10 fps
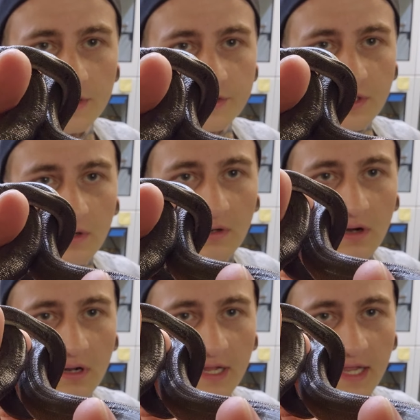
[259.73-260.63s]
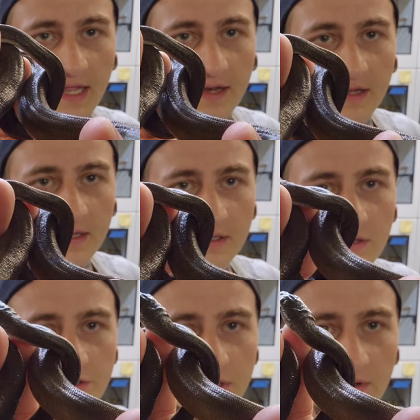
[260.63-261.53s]
So I'll get,
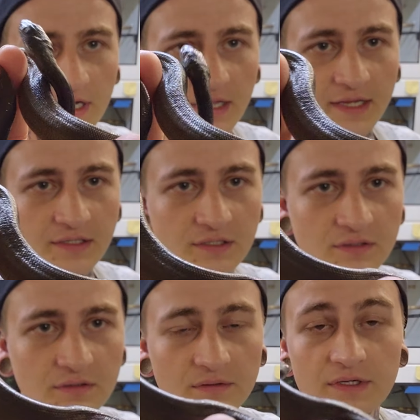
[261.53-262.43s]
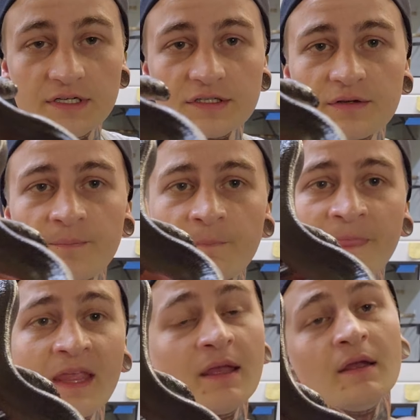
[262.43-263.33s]
usually what I like to do is,
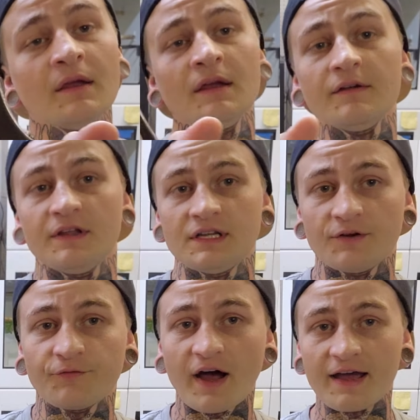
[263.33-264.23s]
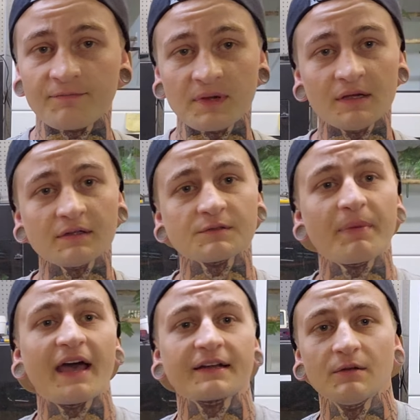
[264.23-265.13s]
if they take 5 meals
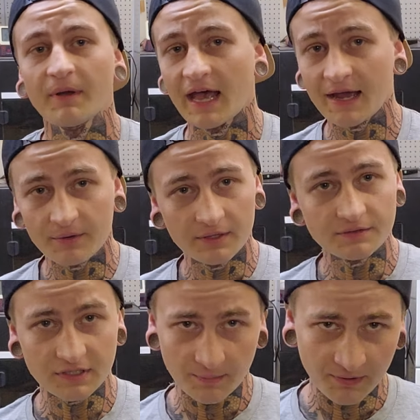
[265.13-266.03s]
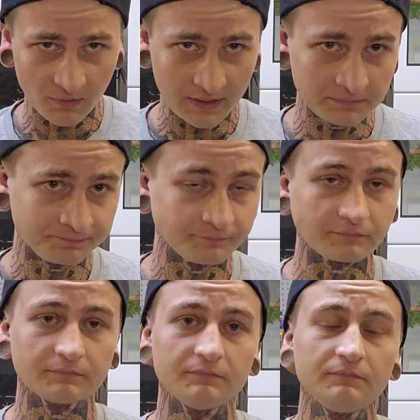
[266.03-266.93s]
back to back without skipping one,
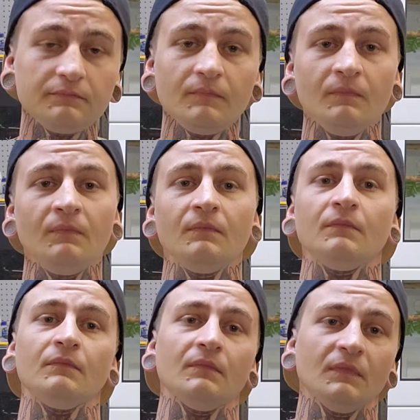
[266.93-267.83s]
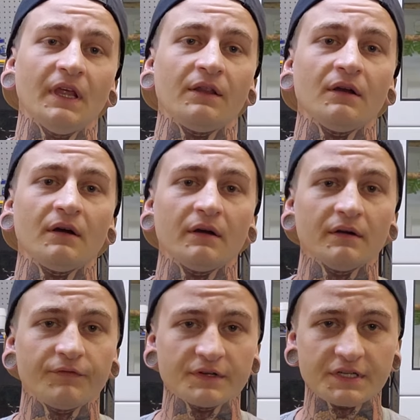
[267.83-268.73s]
then
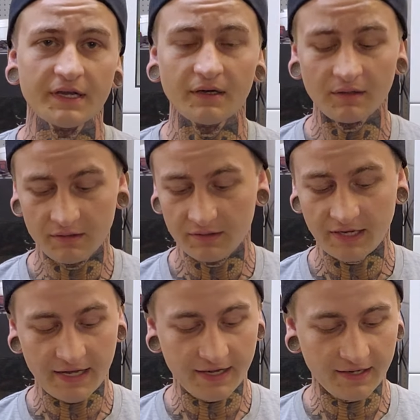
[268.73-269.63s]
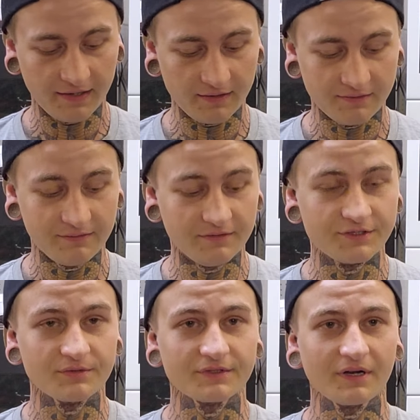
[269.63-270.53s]
they're for sale.
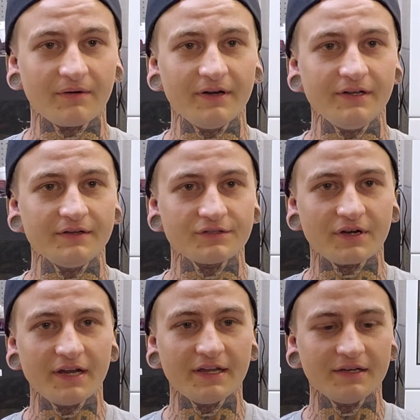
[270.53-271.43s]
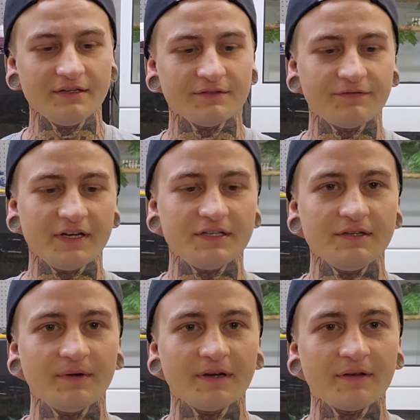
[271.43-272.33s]
This one's already striking, he's a
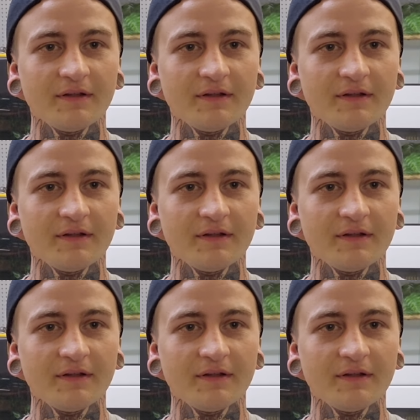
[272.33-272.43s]
feisty one.